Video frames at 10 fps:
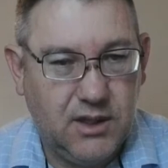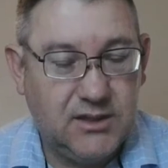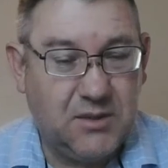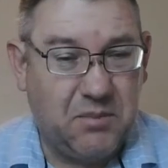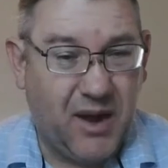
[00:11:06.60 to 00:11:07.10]

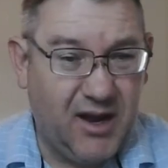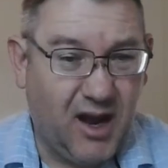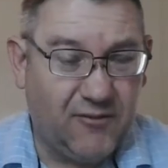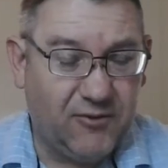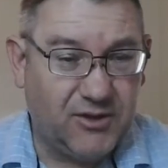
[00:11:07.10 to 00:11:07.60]
to pay
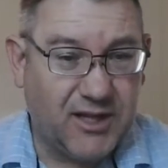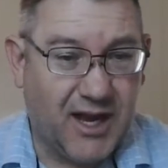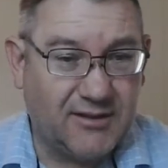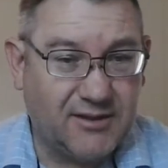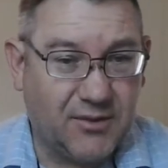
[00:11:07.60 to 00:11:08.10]
off your
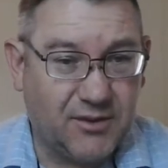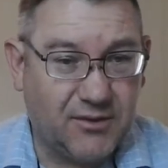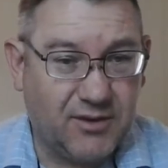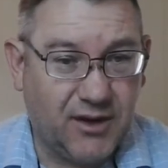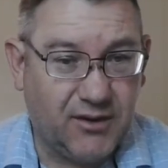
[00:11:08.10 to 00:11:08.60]
tax debt with a
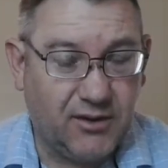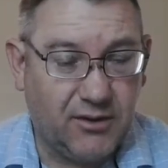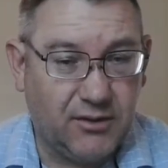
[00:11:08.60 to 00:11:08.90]
credit card.